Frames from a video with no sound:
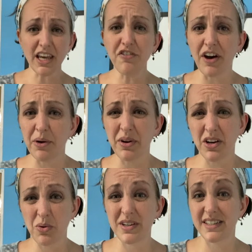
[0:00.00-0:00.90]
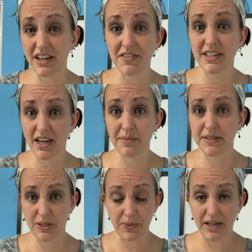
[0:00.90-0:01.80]
If I wanna know what 7
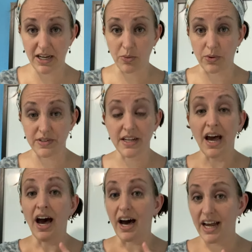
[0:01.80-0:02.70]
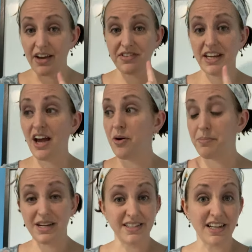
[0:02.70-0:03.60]
times 3 equals, I have to count
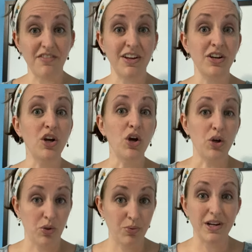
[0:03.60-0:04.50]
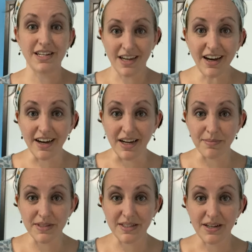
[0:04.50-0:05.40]
by 7 3
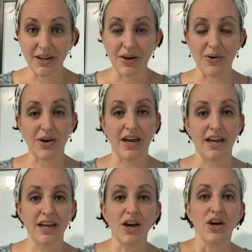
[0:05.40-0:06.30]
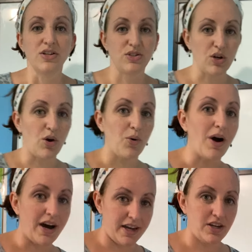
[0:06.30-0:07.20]
times. Okay, so
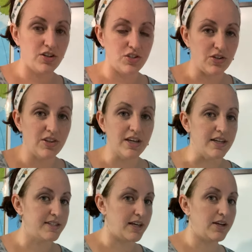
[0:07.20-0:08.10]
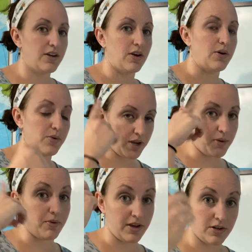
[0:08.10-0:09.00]
I could do this. I could go, okay,
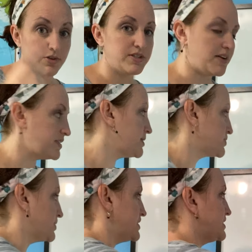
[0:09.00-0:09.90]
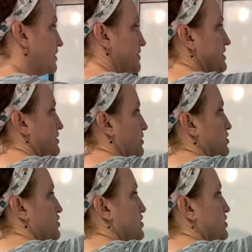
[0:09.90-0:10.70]
well, I know 7 times 1 is 7, so I'll just